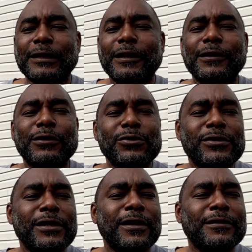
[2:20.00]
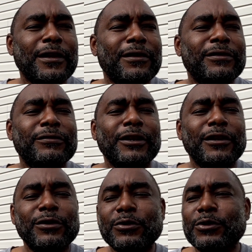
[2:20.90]
and lose themselves if they
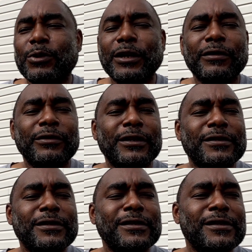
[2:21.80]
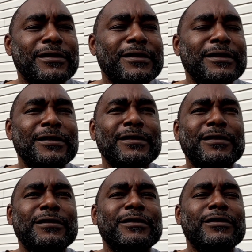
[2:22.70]
lose whatever this is
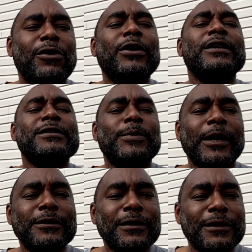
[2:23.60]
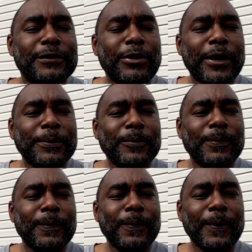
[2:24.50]
unexpectedly, right?
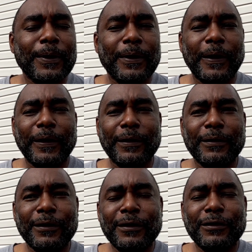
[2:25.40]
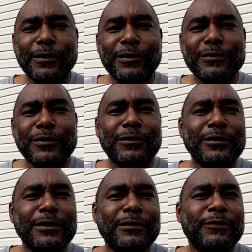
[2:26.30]
And so
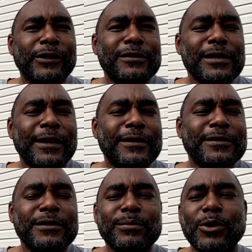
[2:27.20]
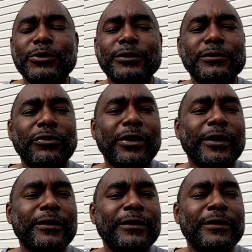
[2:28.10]
it feels like it's an emotional
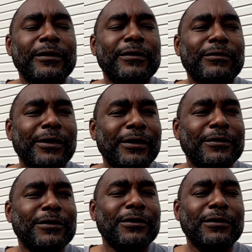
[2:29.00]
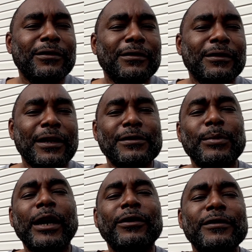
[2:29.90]
thing, right? So that's
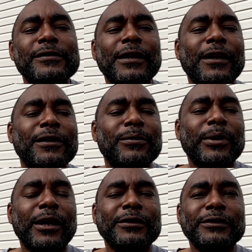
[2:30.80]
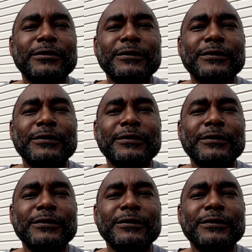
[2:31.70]
my understanding of passion.